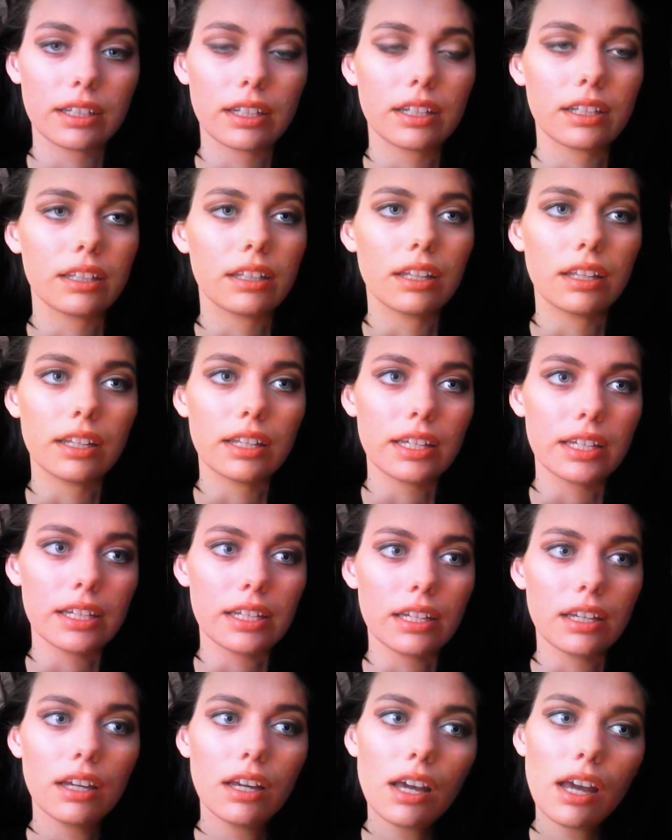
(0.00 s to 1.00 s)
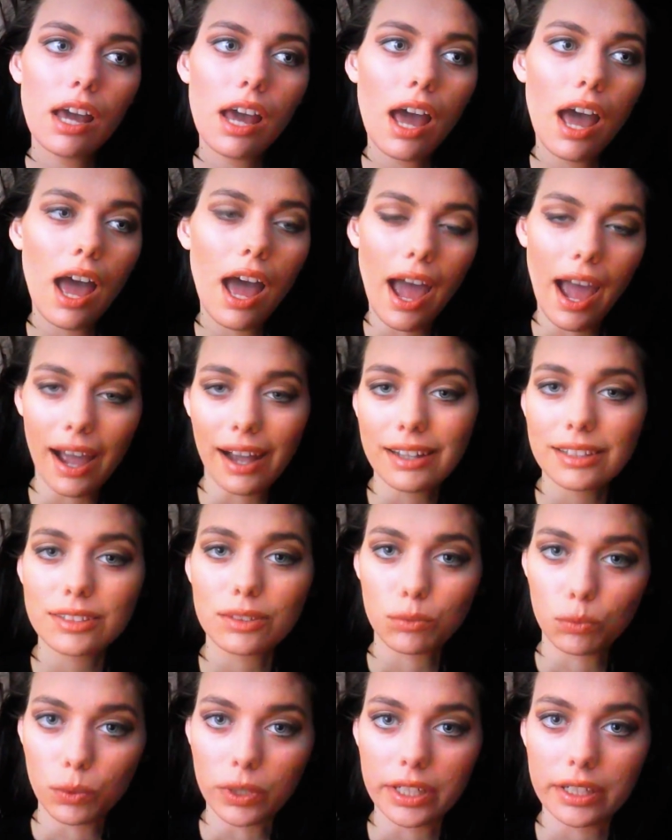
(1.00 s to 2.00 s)
And then he
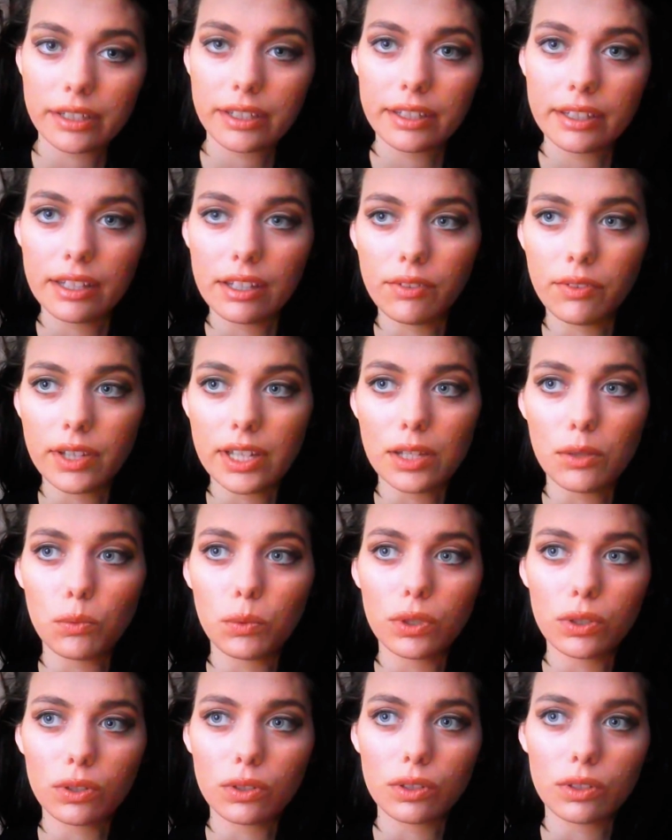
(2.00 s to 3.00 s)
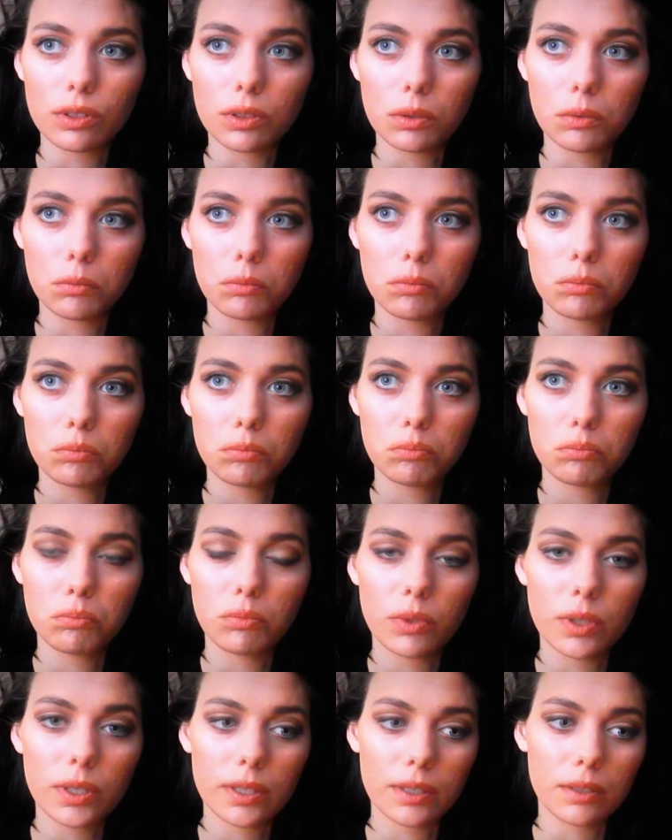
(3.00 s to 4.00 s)
asks Rick if he will
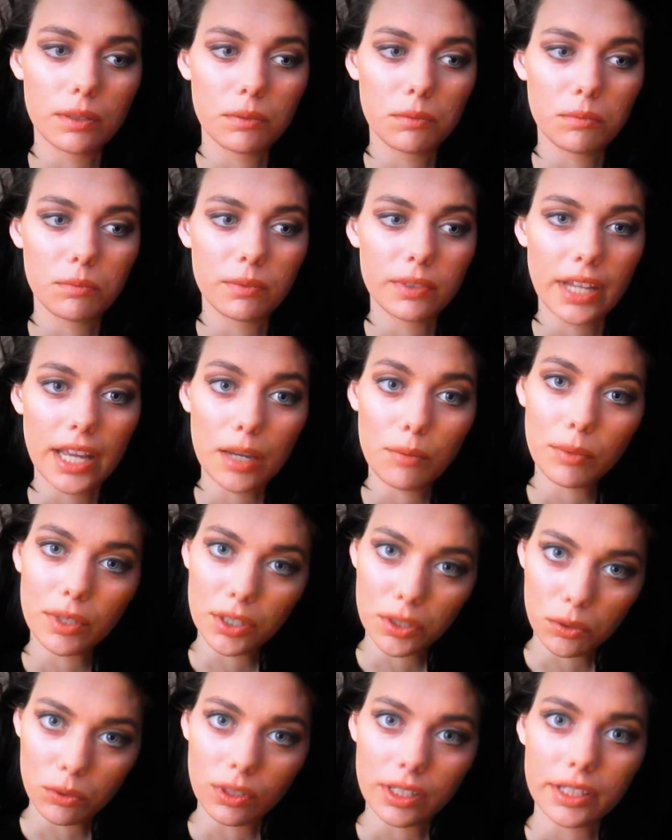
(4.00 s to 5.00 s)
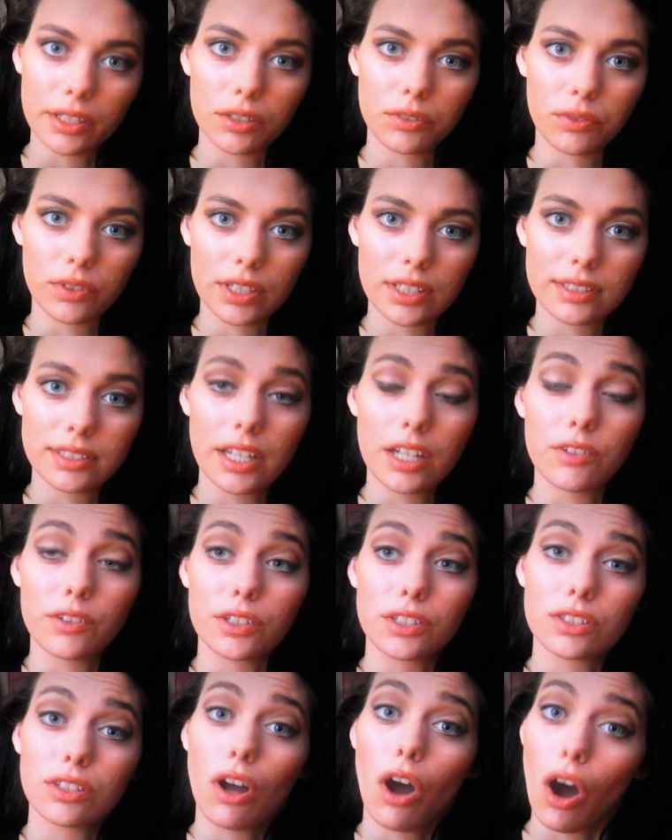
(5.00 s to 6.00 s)
name a new leader for the Saviors.